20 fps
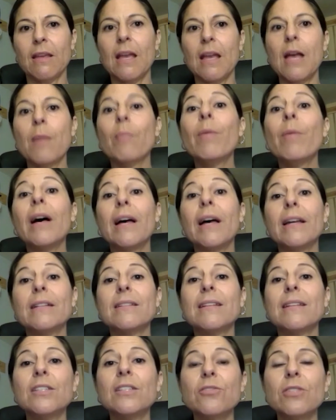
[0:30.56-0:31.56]

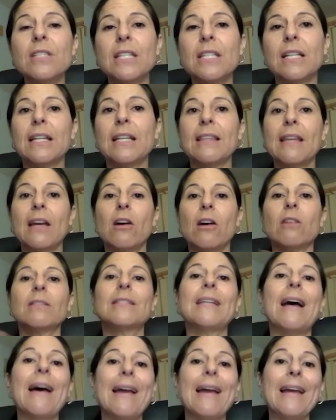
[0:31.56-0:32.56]
But interestingly, they all
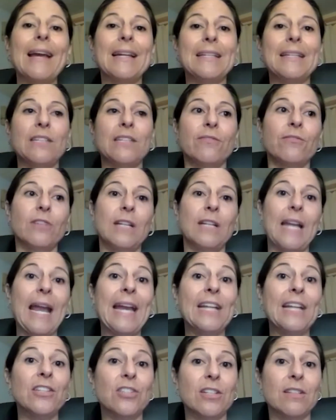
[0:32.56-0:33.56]
die at different
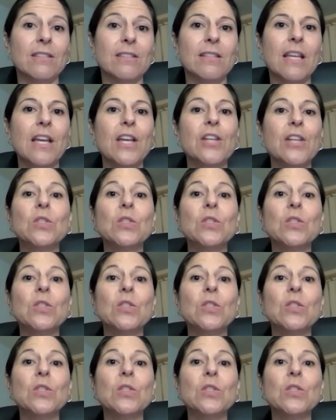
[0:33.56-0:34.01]
ages.